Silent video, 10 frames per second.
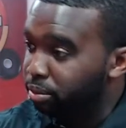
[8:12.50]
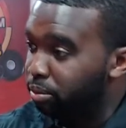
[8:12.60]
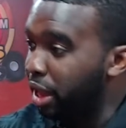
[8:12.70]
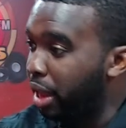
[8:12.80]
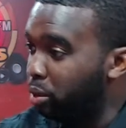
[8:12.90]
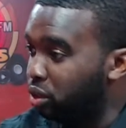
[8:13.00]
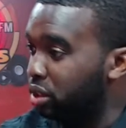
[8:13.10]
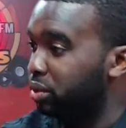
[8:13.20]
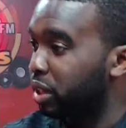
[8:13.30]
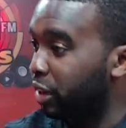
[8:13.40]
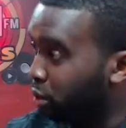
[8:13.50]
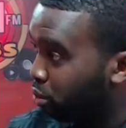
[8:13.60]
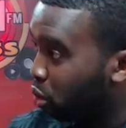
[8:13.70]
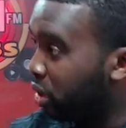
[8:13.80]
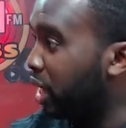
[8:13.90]
be able to get from
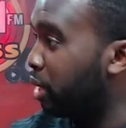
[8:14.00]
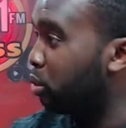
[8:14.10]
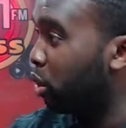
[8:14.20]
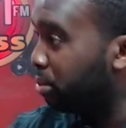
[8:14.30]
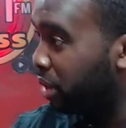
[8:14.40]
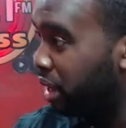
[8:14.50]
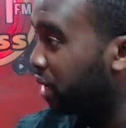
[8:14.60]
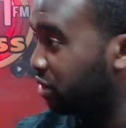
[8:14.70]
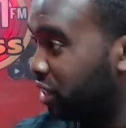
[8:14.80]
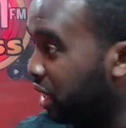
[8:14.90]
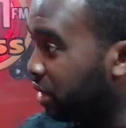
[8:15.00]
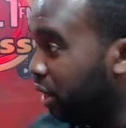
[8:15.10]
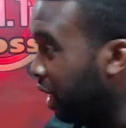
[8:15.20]
point A to point B, C,